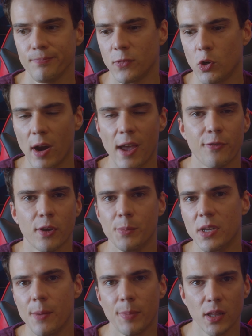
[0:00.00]
graphic
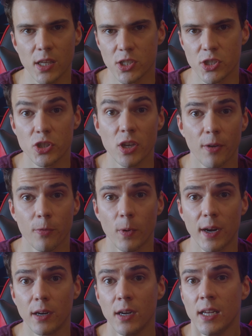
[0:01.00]
manipulation
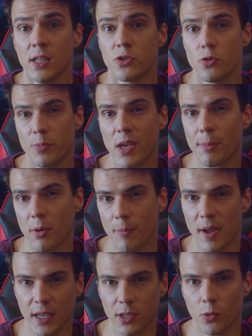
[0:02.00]
software to be able to
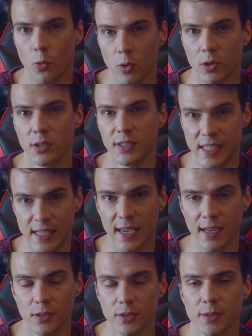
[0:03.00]
make your
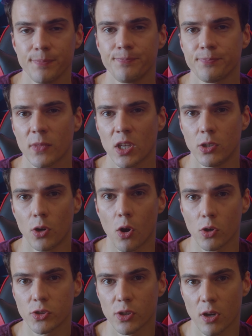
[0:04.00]
decals. You're
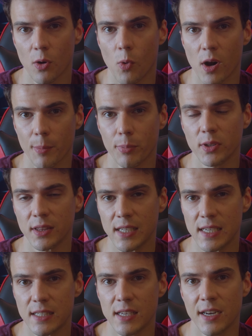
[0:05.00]
also going to want to put
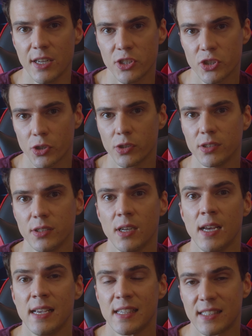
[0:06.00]
these in a certain
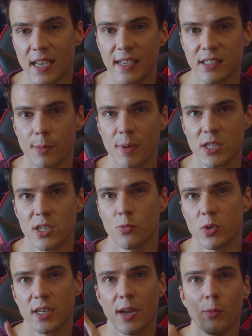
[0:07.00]
size dimension,
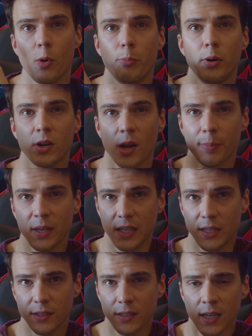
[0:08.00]
which I will put up
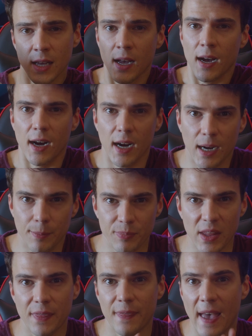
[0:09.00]
here.
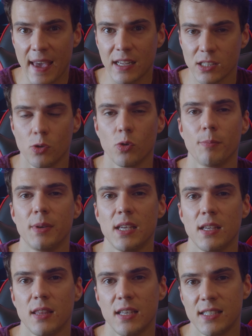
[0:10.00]
And that is going to
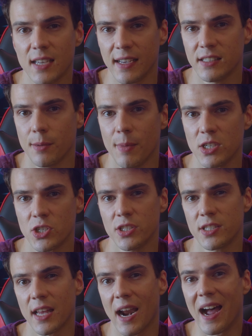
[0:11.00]
be the size
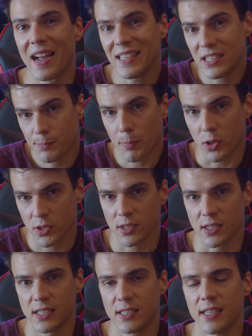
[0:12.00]
dimensions that I
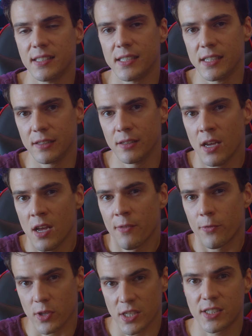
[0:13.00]
personally sent in
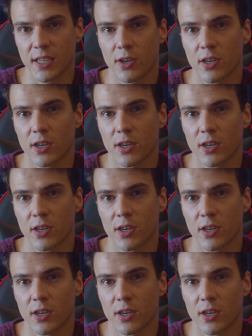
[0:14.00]
for the sticker